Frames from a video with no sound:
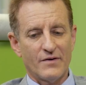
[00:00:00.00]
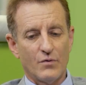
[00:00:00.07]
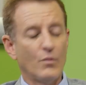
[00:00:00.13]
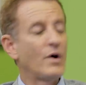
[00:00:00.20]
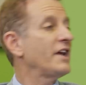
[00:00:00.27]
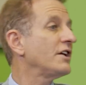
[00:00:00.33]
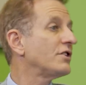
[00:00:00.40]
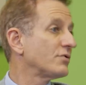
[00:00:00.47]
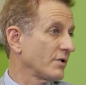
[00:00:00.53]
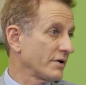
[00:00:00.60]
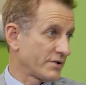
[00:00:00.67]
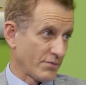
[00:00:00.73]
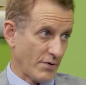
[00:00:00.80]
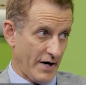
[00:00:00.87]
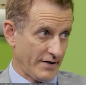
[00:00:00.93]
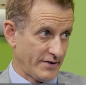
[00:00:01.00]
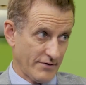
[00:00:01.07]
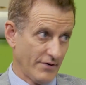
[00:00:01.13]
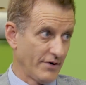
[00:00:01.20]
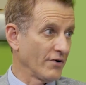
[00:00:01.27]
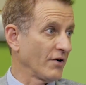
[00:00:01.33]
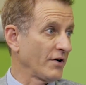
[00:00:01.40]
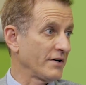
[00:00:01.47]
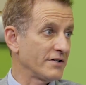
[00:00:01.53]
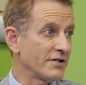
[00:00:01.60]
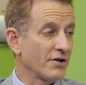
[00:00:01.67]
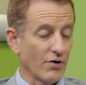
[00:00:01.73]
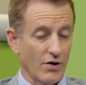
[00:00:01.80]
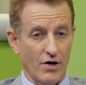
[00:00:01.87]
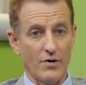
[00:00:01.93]
When interest rates are nearly
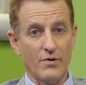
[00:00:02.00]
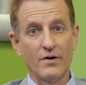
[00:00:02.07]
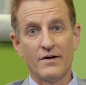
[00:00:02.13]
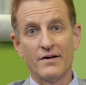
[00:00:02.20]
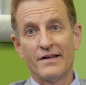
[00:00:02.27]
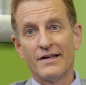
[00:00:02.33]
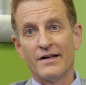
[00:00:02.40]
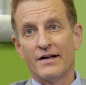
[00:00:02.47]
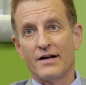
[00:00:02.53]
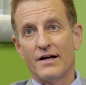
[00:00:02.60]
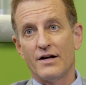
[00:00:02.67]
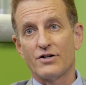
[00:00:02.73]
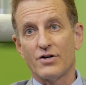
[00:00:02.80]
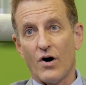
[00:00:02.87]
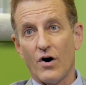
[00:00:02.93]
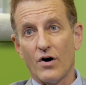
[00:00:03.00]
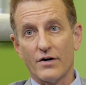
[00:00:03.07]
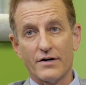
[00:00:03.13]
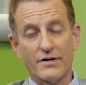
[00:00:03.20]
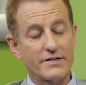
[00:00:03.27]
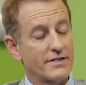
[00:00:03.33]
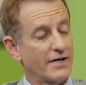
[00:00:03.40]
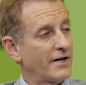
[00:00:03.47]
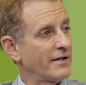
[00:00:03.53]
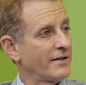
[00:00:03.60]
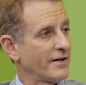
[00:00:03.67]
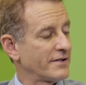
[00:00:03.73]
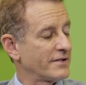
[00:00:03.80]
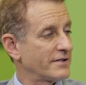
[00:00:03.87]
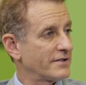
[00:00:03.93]
zero, it's hard to say
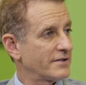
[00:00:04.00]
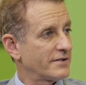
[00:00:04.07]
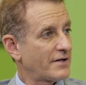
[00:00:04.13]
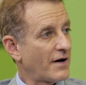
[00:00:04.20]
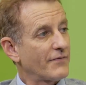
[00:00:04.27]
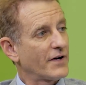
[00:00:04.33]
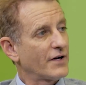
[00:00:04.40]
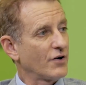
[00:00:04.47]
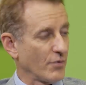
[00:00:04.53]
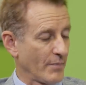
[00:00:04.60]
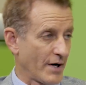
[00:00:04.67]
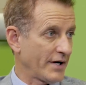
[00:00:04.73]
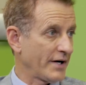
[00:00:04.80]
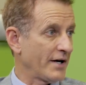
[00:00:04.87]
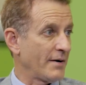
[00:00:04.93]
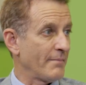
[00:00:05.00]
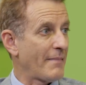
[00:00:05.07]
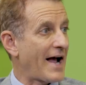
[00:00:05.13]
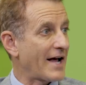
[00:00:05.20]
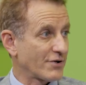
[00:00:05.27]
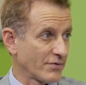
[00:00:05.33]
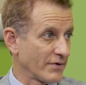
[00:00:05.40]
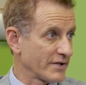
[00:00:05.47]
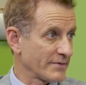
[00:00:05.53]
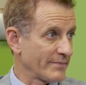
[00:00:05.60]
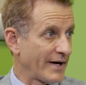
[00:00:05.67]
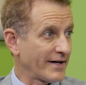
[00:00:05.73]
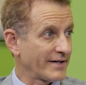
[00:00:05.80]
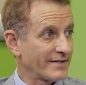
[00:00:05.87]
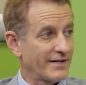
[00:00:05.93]
that stuffing your money in a mattress
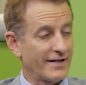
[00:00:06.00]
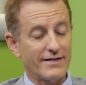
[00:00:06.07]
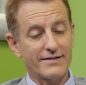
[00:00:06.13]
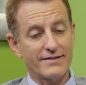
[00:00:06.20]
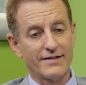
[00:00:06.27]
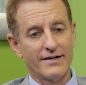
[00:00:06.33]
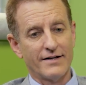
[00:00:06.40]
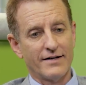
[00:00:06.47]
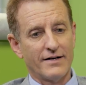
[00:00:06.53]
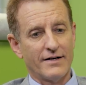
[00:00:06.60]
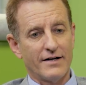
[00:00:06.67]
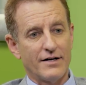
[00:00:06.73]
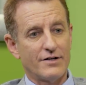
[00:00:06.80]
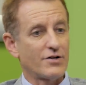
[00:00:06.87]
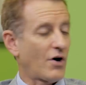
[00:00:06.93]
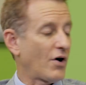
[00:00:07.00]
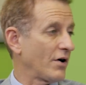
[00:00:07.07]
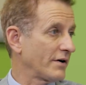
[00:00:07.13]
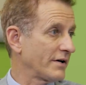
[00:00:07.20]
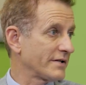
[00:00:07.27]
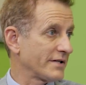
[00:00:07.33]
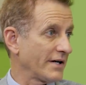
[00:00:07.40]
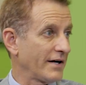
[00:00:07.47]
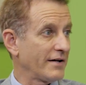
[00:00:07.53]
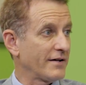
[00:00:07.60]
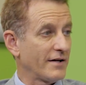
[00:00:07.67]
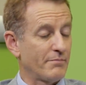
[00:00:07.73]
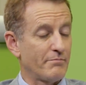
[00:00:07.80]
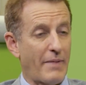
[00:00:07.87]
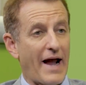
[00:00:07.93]
makes sense. It's hard to say
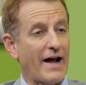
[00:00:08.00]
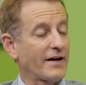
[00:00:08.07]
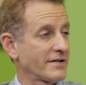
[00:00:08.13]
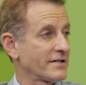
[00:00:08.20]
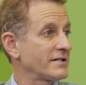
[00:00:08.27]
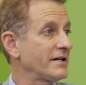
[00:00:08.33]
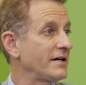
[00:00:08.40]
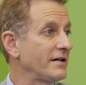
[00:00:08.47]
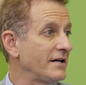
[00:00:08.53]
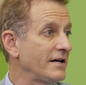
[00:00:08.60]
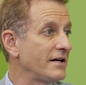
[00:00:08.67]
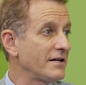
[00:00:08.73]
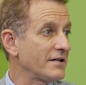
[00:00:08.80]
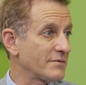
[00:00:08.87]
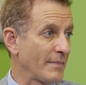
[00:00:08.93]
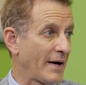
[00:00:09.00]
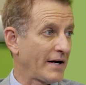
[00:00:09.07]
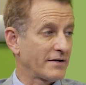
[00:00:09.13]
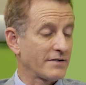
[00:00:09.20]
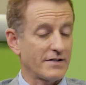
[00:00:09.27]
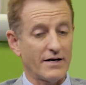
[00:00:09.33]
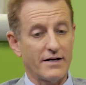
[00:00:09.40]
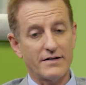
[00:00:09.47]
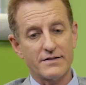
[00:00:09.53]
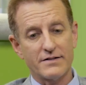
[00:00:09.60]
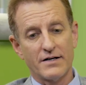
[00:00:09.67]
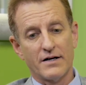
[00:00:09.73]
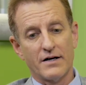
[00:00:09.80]
that bank CDs make sense.